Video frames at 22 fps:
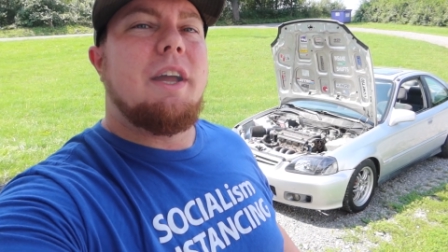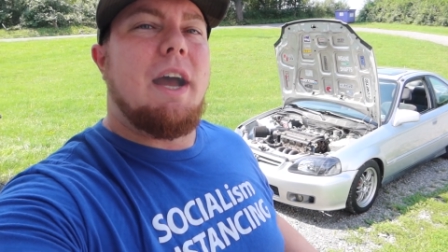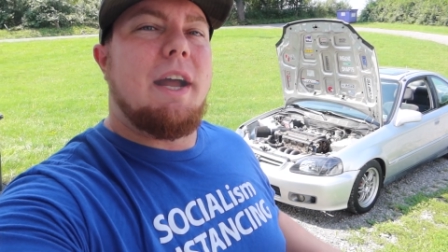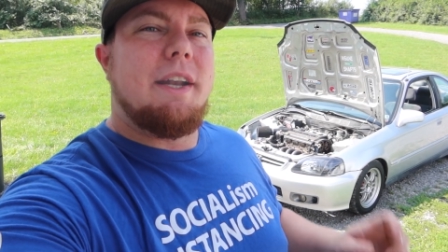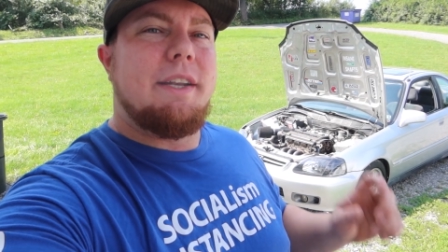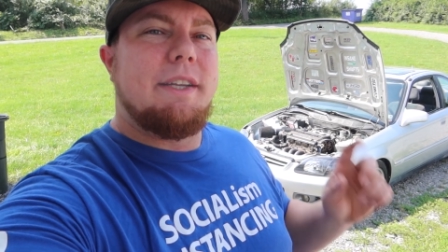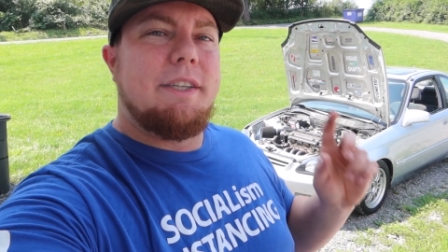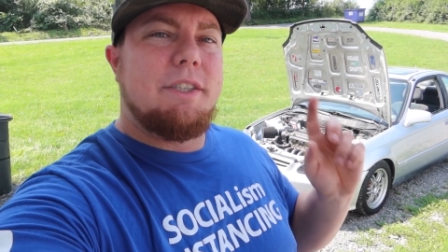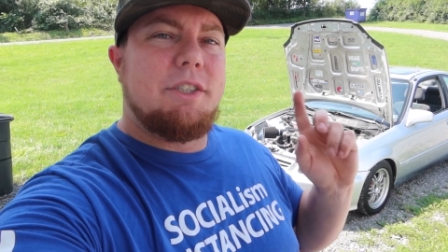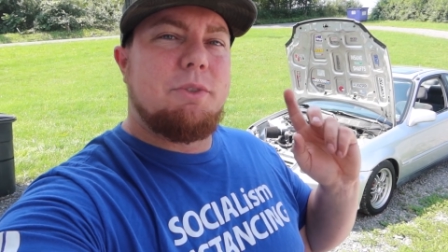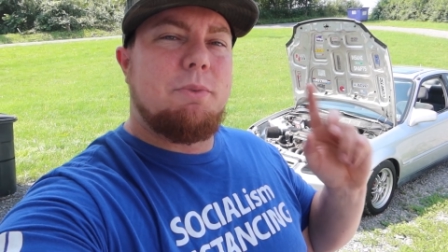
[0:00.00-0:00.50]
I
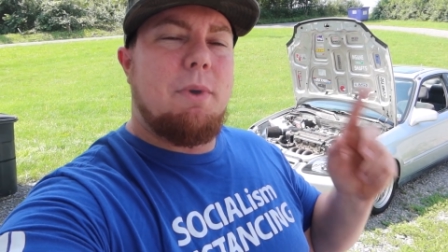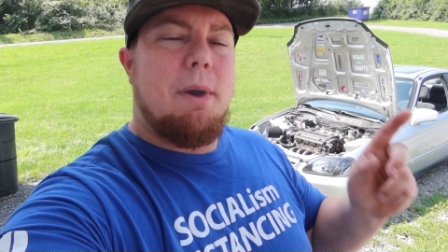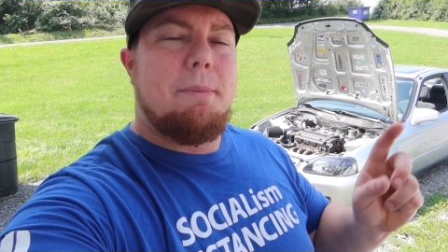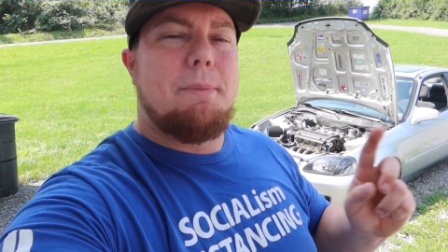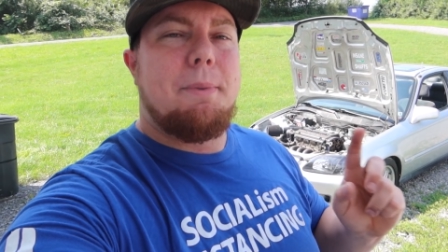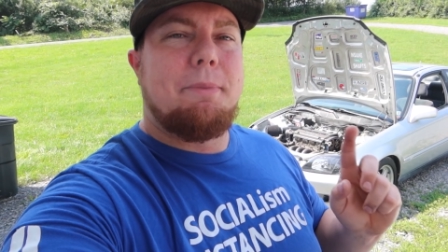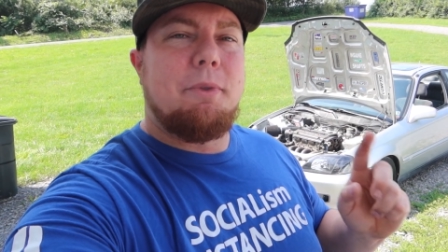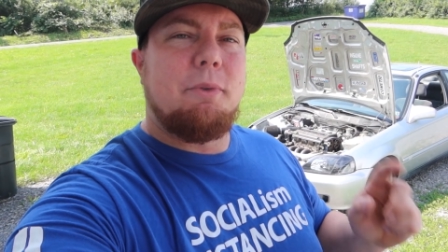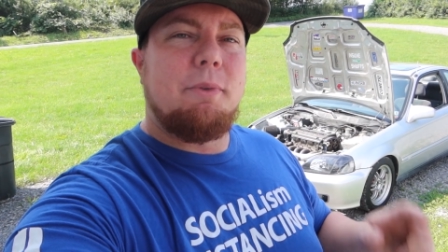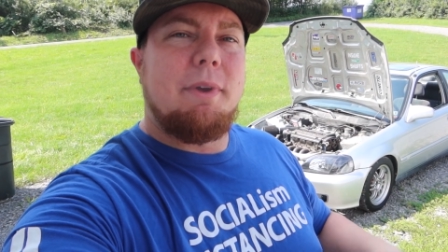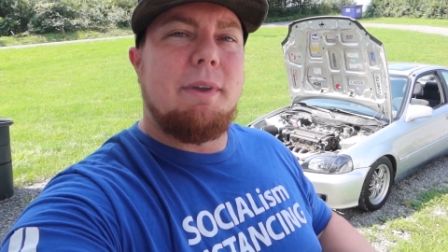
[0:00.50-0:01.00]
did swap
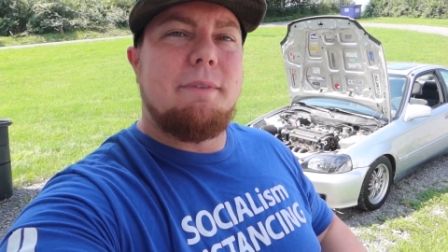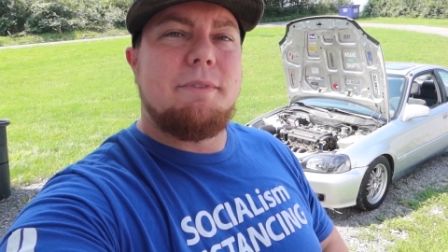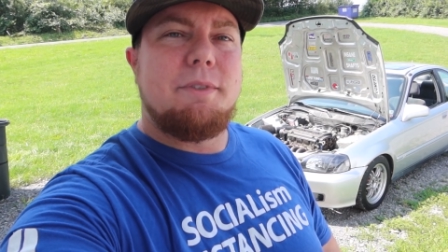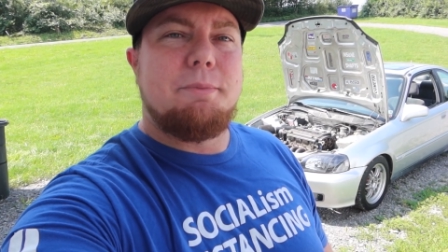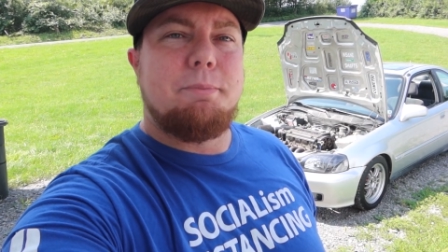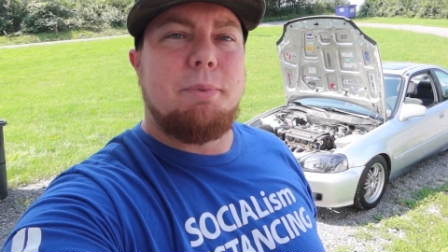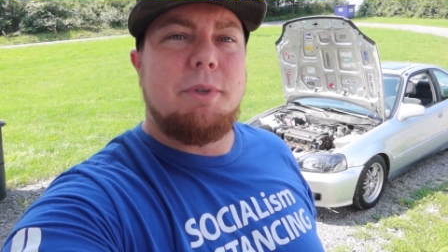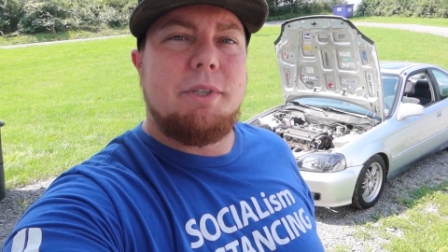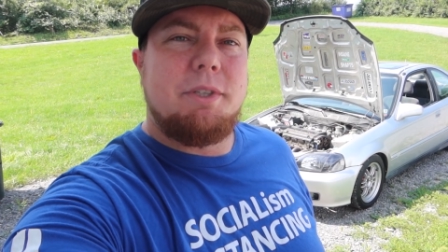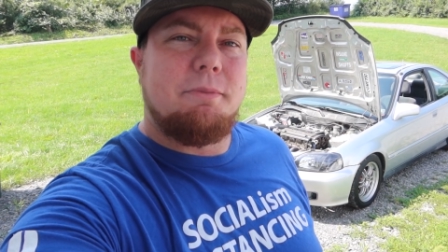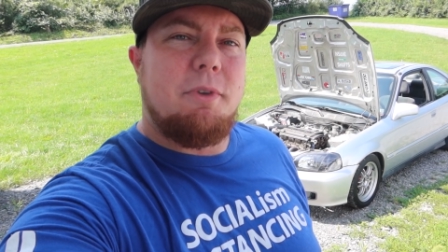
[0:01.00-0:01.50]
up the rims
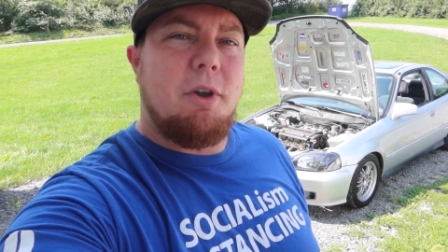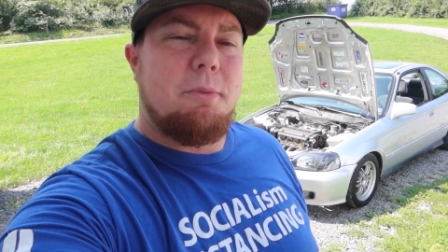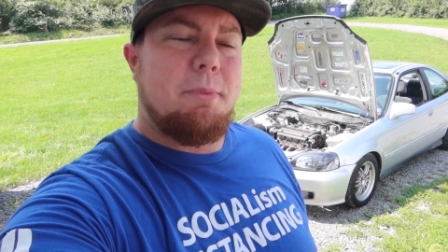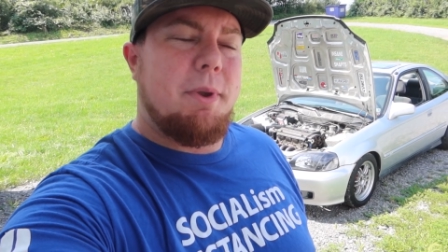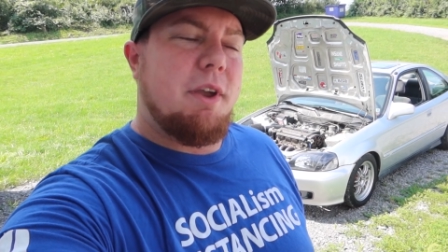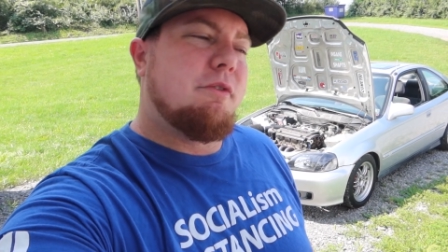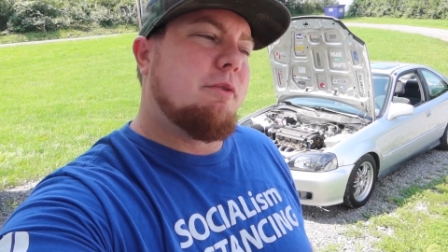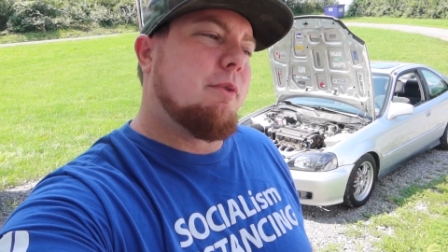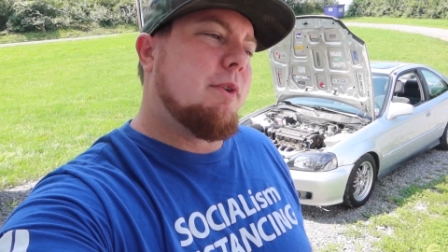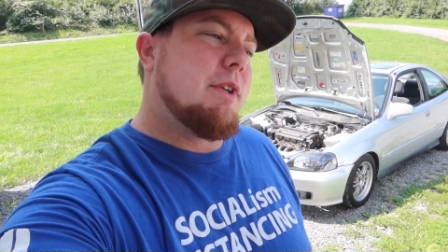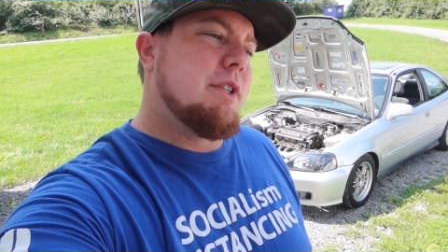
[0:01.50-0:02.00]
and put some
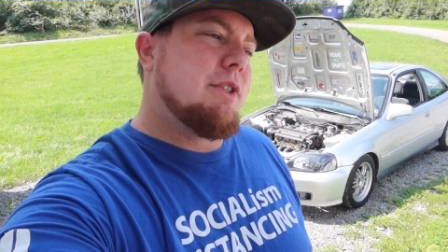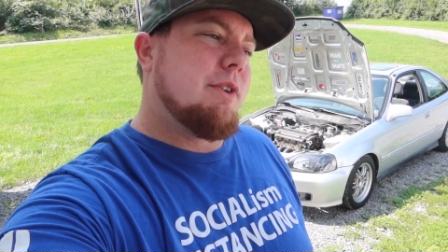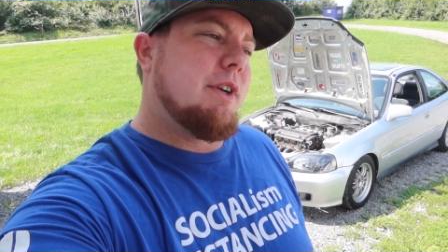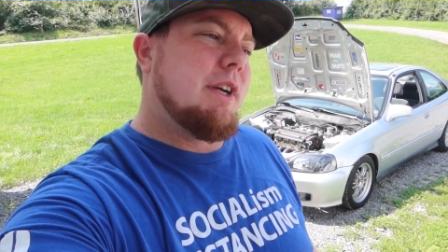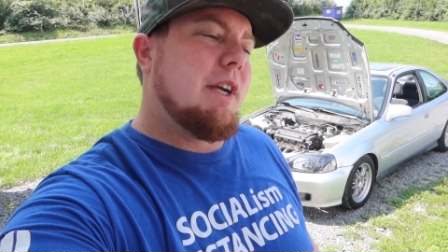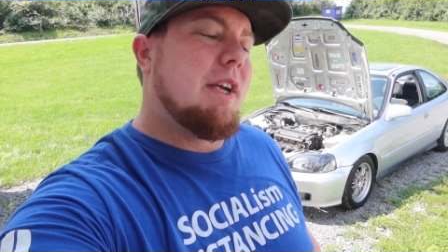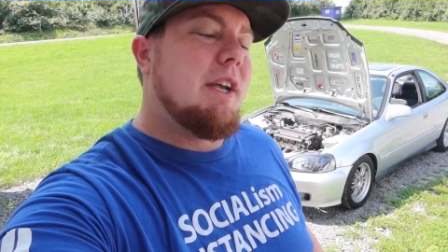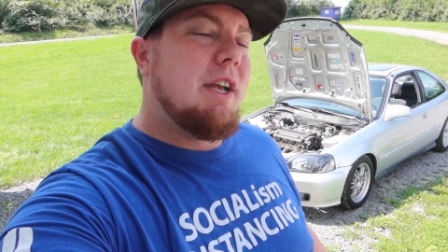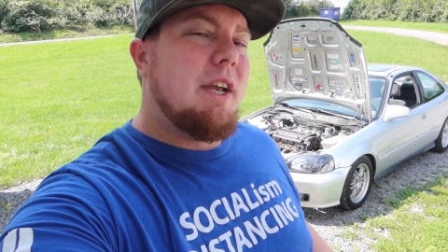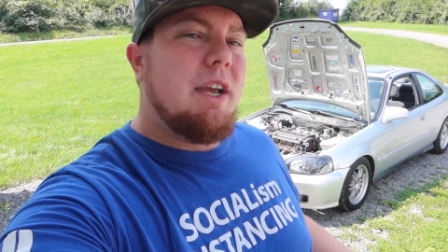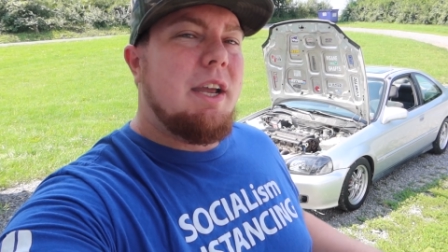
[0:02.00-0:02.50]
RPF 1s on
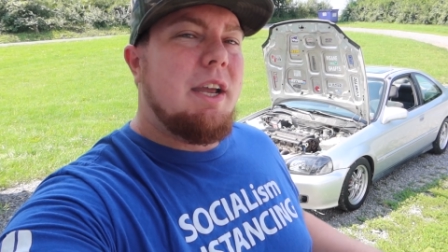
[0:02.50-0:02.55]
it.